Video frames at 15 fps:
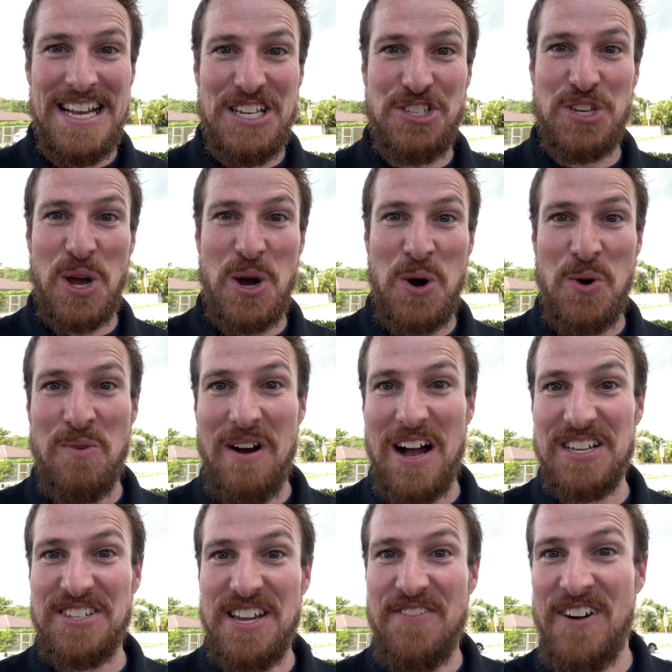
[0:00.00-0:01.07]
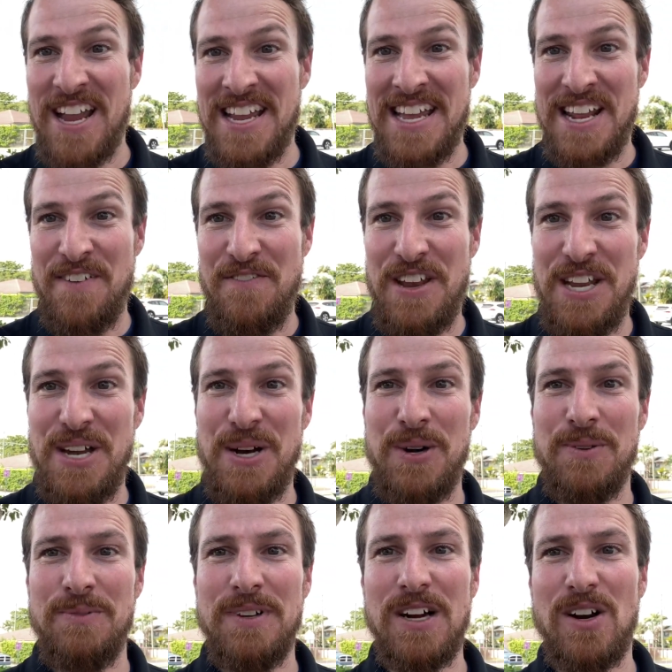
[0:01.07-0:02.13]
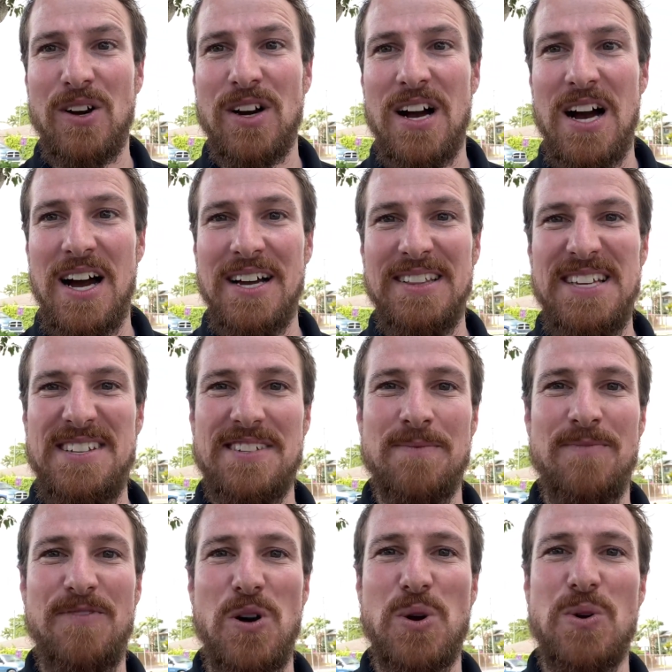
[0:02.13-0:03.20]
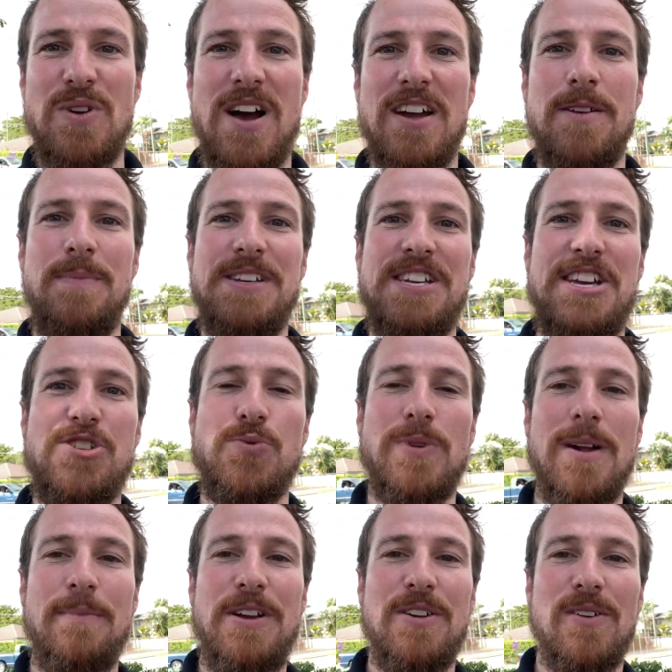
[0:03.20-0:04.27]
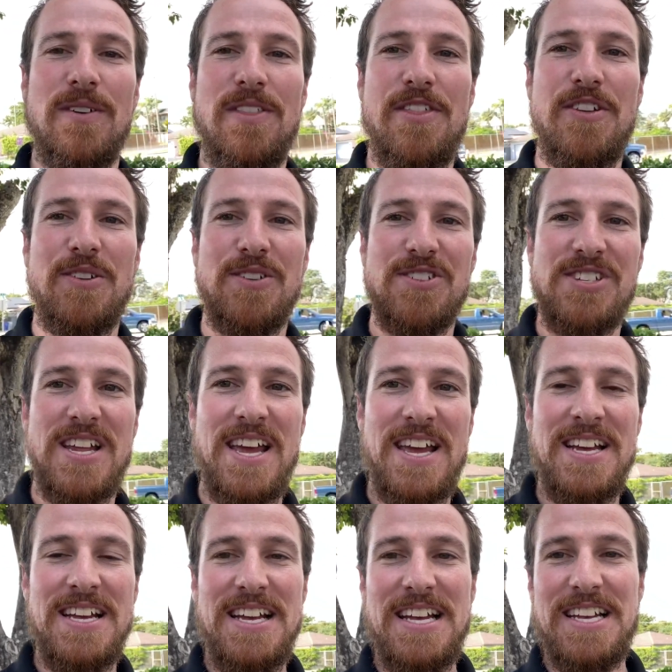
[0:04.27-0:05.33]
So I'll see if I can get a video or at least some photo documentation when I'm here on Thursday.